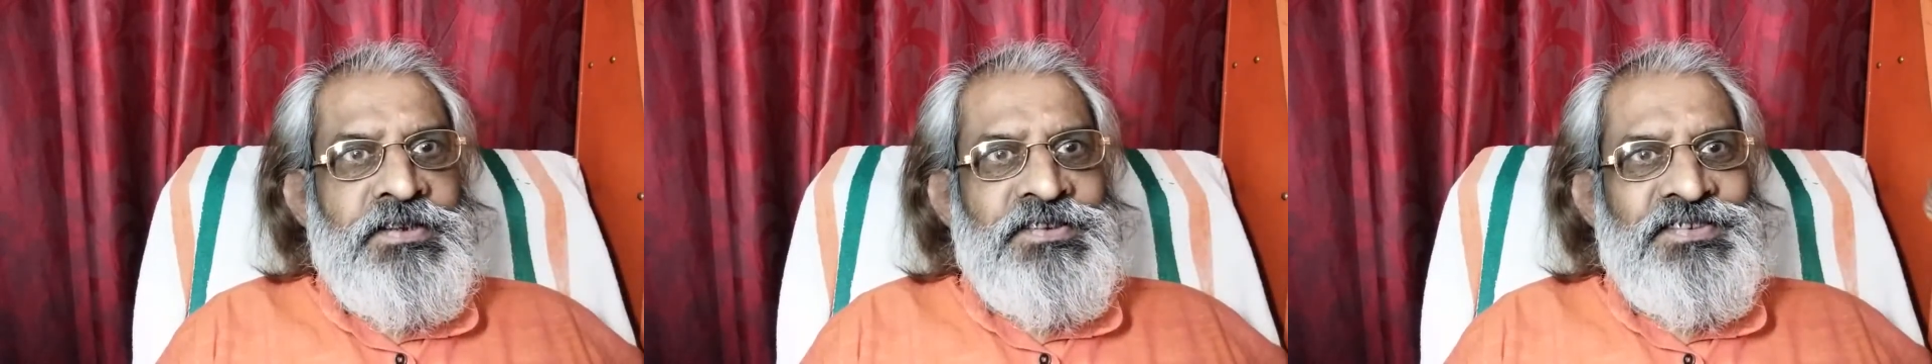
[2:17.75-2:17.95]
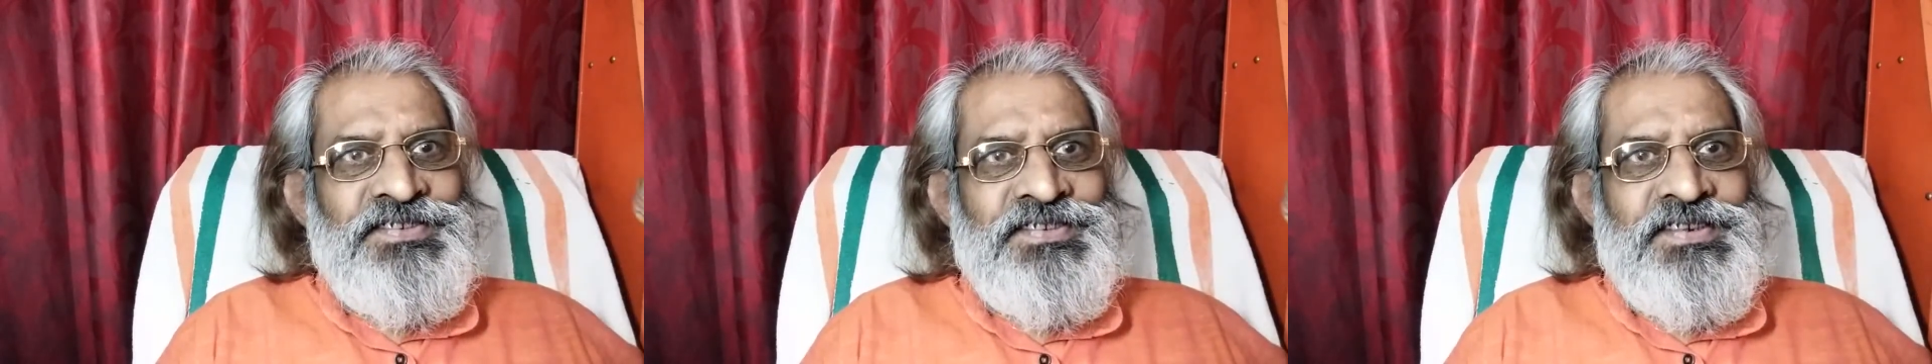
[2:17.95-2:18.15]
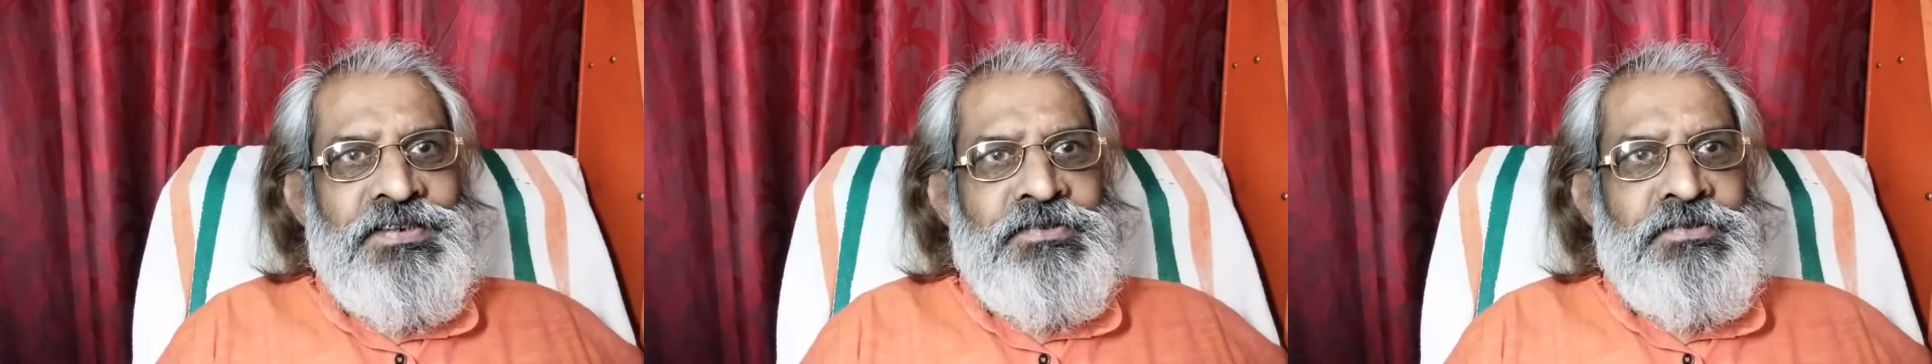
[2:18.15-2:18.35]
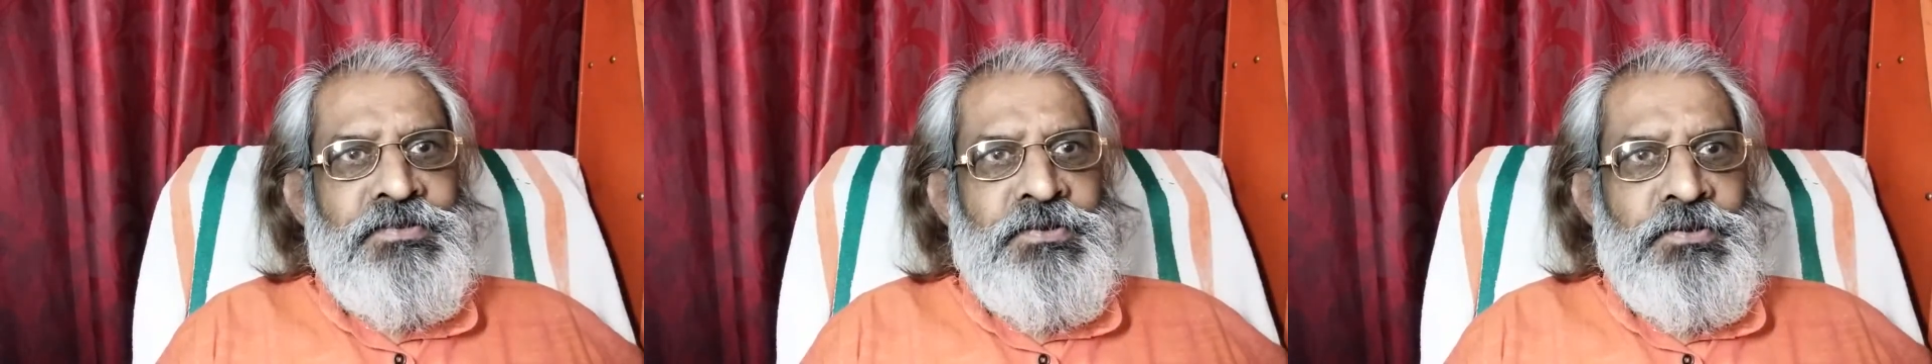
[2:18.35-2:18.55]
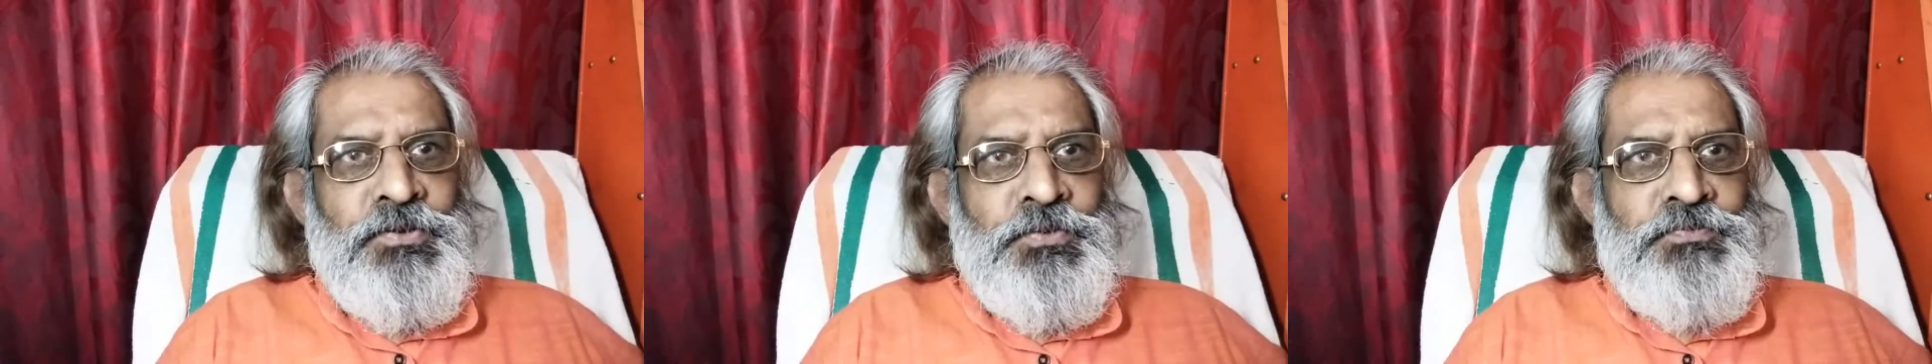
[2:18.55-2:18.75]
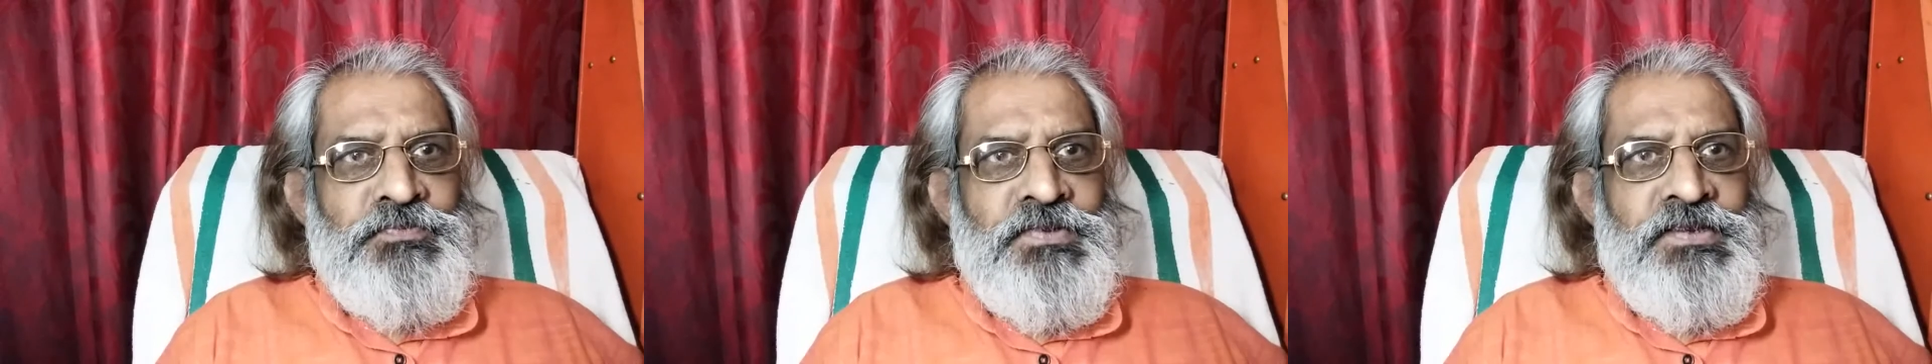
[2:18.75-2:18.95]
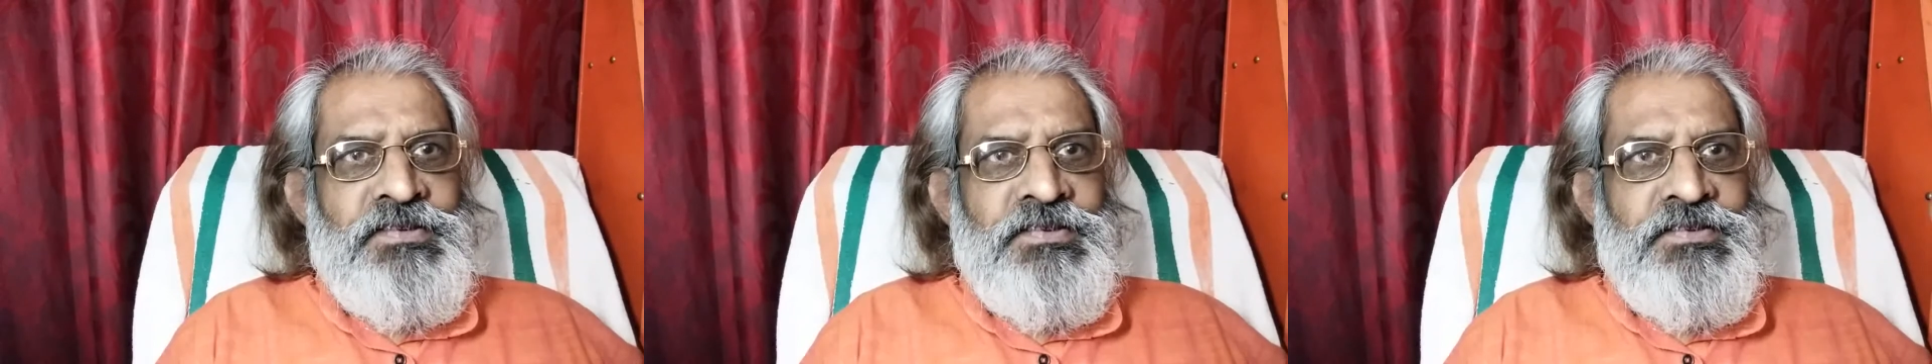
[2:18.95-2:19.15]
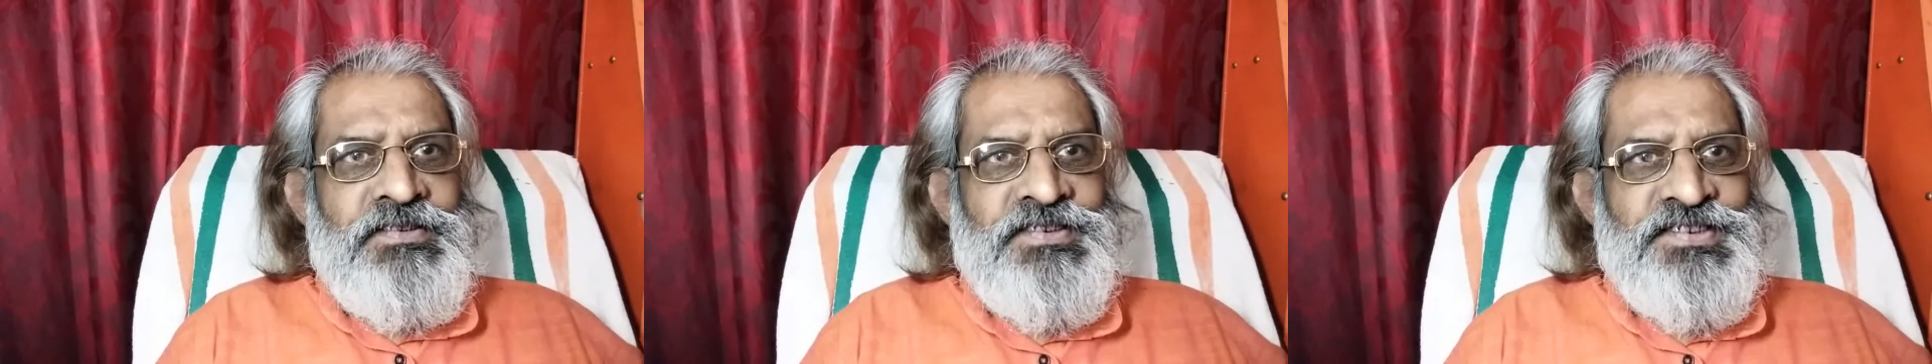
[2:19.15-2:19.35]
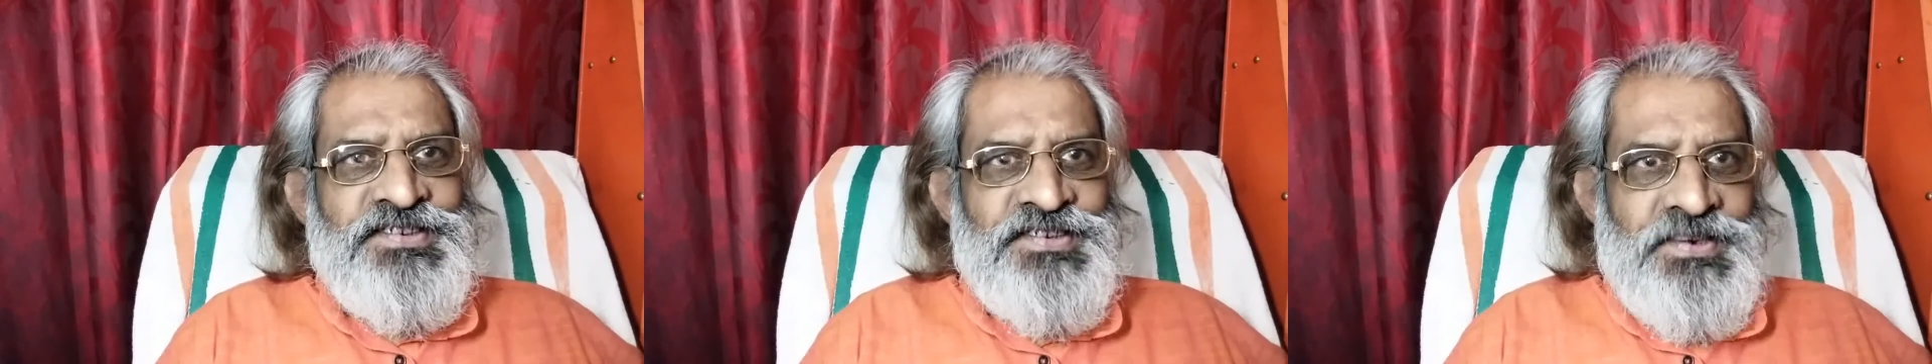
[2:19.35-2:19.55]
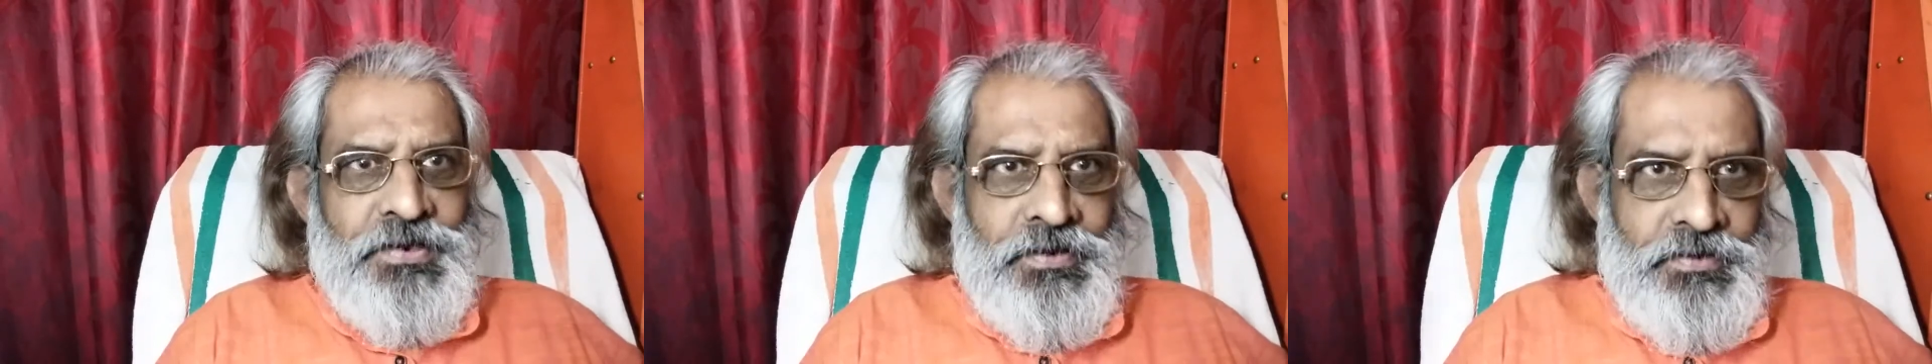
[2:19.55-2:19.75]
center of the
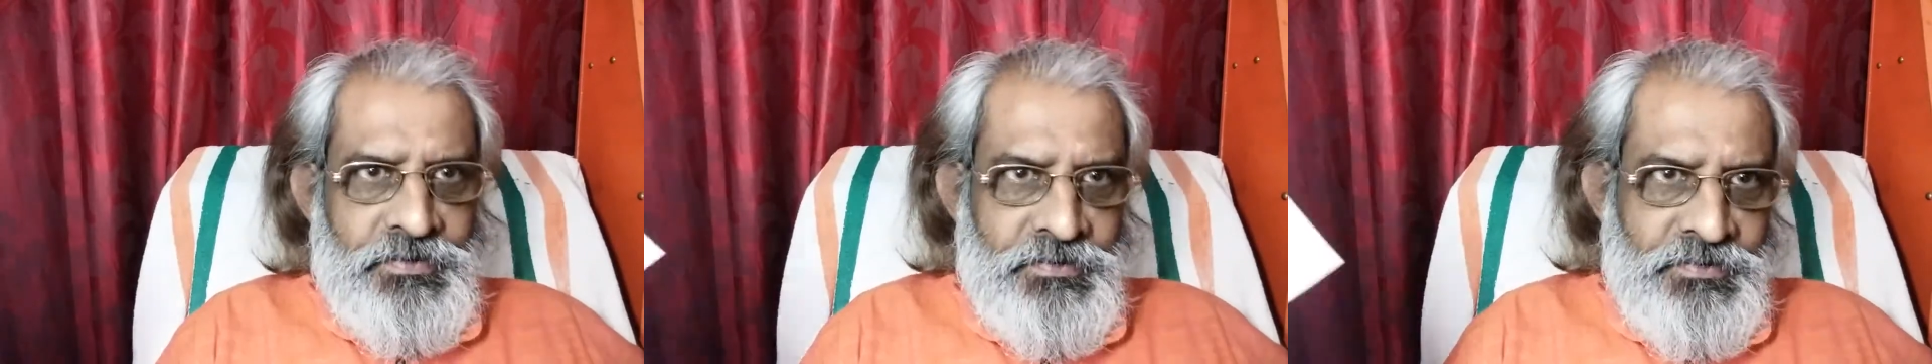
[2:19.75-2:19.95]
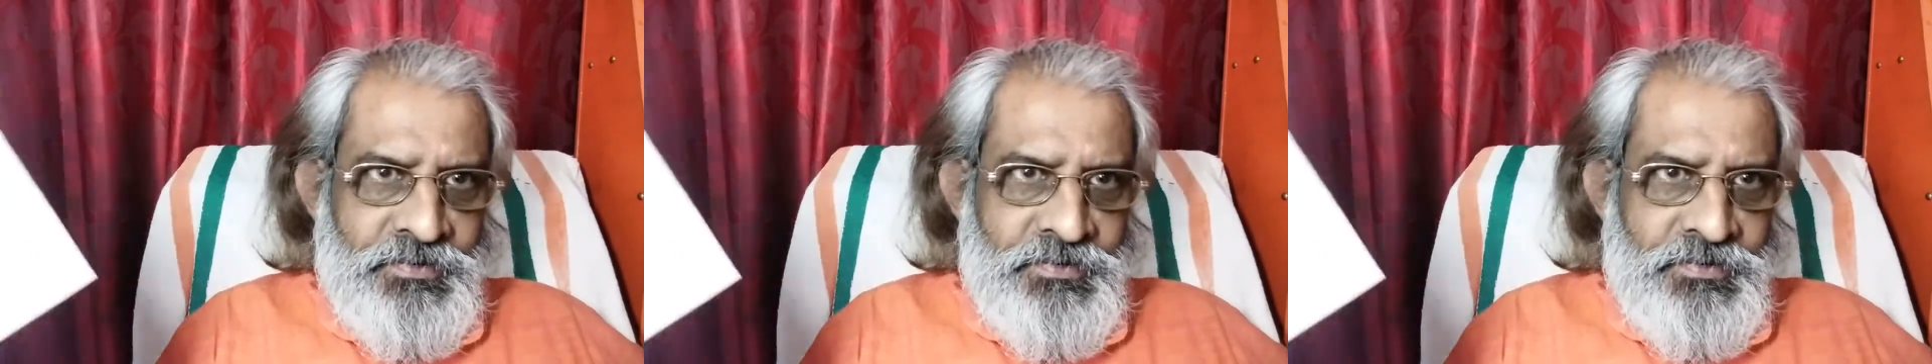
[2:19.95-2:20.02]
shell.